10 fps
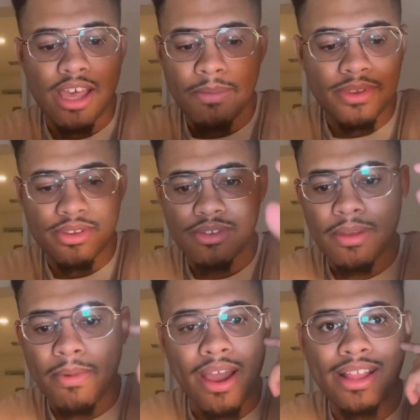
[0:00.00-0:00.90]
episode and the
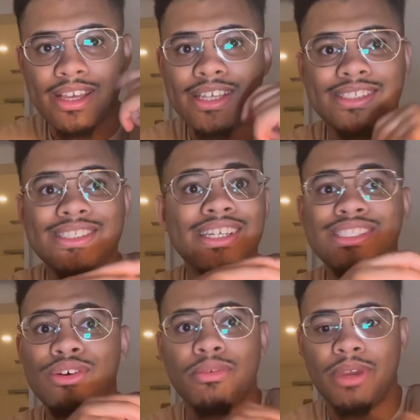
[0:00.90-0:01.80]
pilot. It's just
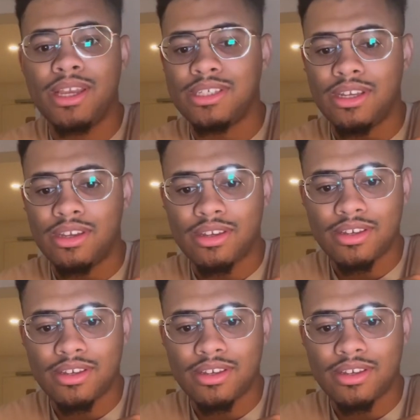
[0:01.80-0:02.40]
so amazing.